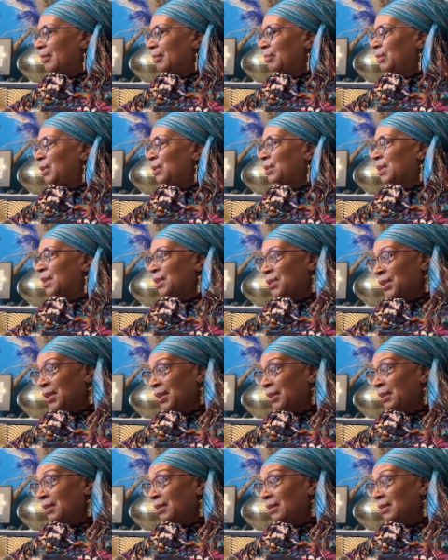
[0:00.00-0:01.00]

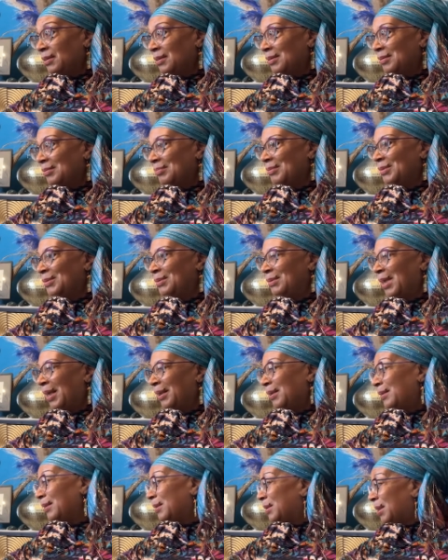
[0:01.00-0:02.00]
musician, mm-hmm.
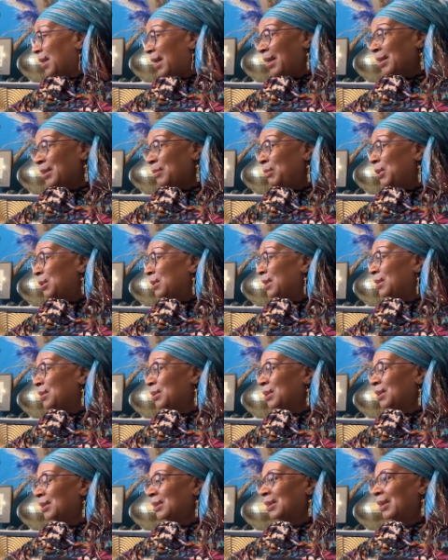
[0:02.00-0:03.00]
like a jazz
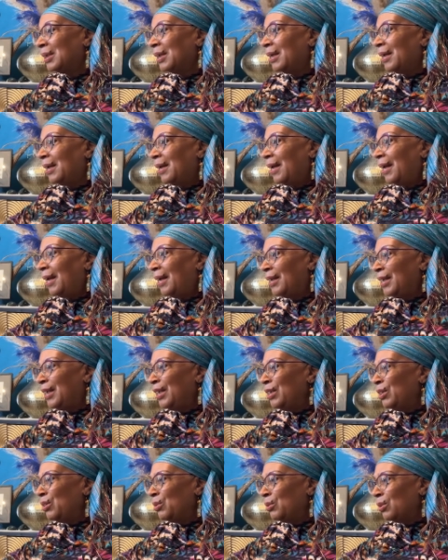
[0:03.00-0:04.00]
musician. Oh, wow. And
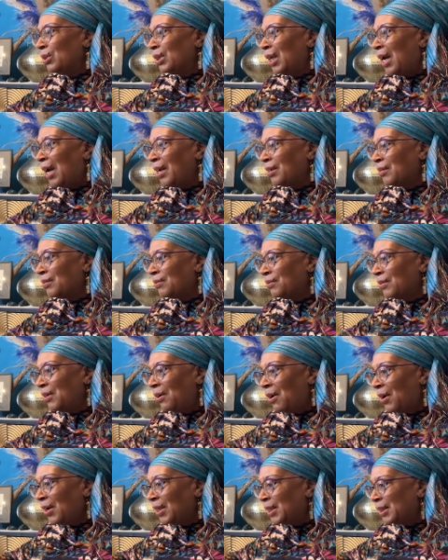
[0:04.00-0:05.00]
he knew a lot of
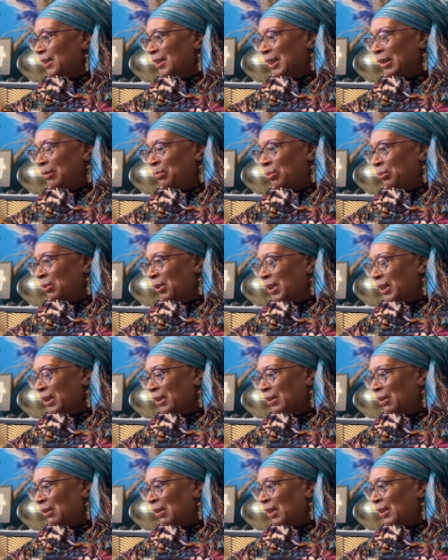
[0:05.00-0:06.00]
artists. He brought
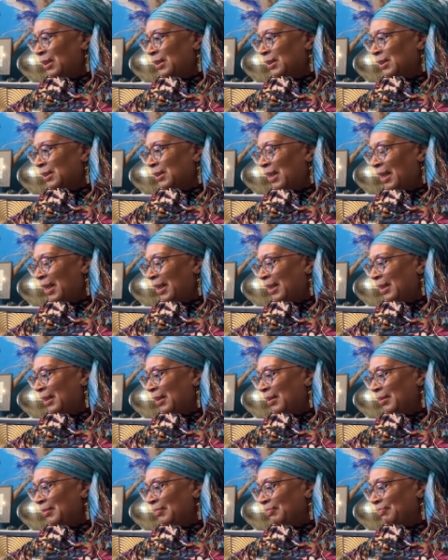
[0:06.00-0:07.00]
in artists like,
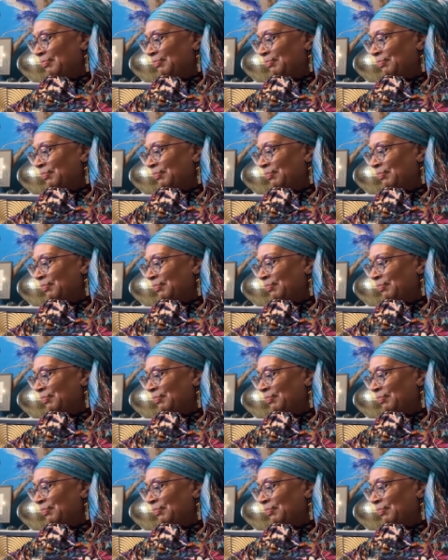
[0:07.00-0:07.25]
um,